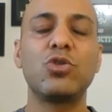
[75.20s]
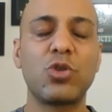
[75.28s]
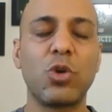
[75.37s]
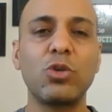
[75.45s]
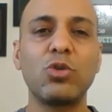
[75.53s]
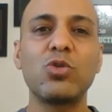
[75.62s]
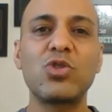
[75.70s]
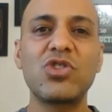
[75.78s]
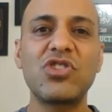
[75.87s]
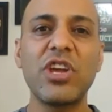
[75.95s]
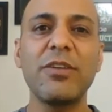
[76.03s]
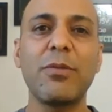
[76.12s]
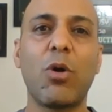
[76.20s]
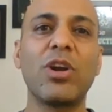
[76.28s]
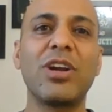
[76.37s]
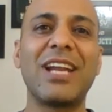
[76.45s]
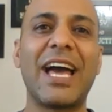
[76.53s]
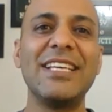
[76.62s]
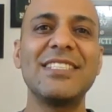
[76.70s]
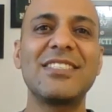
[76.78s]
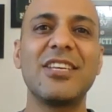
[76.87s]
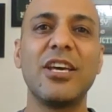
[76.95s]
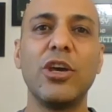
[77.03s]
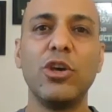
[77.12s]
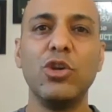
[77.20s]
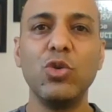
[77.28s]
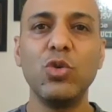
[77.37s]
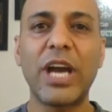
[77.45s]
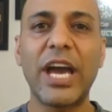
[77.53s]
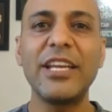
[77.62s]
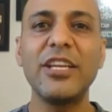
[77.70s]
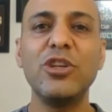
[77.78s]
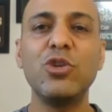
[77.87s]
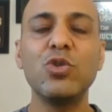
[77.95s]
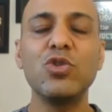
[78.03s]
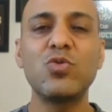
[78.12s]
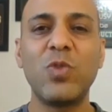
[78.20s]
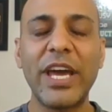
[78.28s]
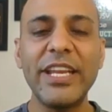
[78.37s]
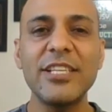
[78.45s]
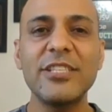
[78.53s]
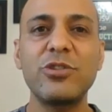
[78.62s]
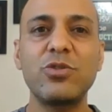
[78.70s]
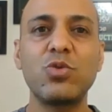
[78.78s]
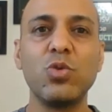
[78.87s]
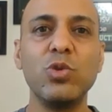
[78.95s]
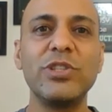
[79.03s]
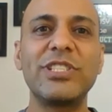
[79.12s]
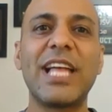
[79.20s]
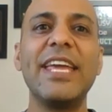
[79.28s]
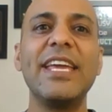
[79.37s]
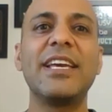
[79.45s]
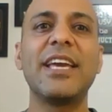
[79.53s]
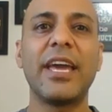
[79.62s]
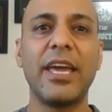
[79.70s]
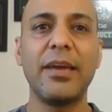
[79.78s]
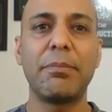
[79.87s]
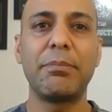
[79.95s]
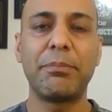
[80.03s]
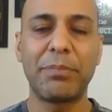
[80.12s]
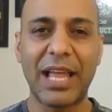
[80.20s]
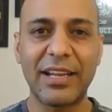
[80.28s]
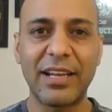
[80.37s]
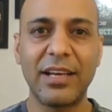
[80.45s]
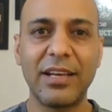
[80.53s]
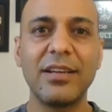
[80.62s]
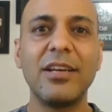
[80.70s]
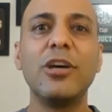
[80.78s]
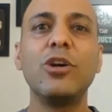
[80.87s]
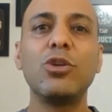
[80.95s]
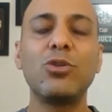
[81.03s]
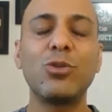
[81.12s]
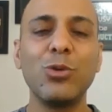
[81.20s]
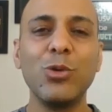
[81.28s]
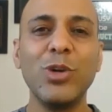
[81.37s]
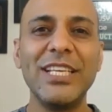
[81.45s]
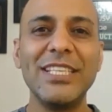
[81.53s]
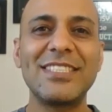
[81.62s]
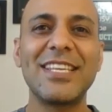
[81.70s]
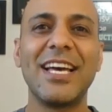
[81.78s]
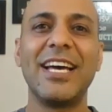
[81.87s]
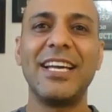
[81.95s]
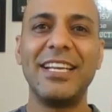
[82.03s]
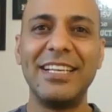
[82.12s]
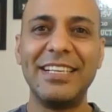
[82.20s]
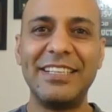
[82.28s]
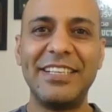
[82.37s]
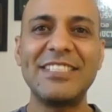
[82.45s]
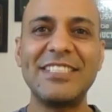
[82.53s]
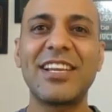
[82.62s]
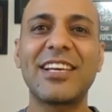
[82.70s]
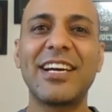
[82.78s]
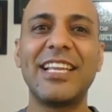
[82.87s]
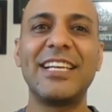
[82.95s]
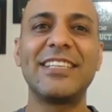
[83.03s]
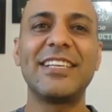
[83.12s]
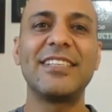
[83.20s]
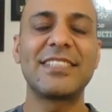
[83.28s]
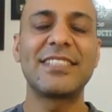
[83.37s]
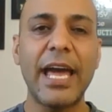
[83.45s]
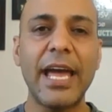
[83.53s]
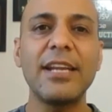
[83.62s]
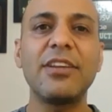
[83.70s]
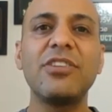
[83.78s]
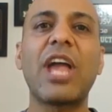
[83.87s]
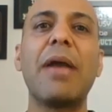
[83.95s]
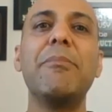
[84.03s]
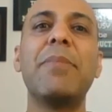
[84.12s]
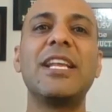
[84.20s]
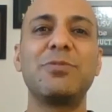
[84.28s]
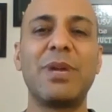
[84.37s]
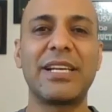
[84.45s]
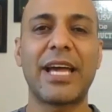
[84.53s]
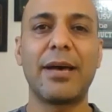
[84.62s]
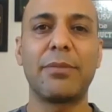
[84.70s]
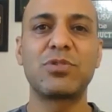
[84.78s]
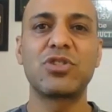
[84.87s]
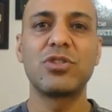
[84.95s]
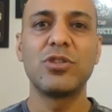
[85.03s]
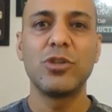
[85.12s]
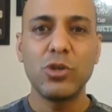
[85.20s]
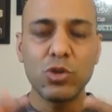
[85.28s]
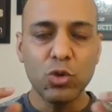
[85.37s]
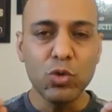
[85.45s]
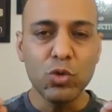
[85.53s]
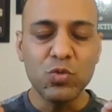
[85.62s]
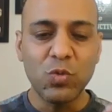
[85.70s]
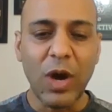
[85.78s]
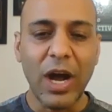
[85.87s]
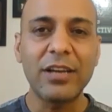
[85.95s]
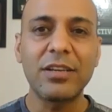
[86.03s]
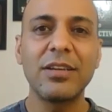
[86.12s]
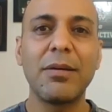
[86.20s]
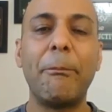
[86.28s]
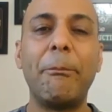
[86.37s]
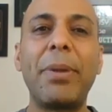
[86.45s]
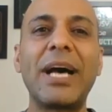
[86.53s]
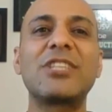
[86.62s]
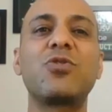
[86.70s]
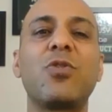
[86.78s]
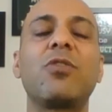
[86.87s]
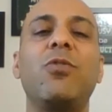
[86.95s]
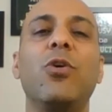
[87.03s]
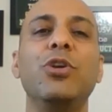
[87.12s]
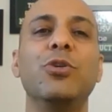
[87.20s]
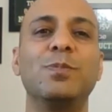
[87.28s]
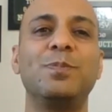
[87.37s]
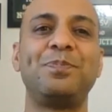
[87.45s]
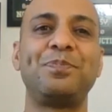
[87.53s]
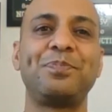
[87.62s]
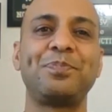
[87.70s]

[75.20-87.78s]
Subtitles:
So to stay organized, you can use various tools like a planner, to-do list, digital calendars, and time management apps. Choose what best work for you.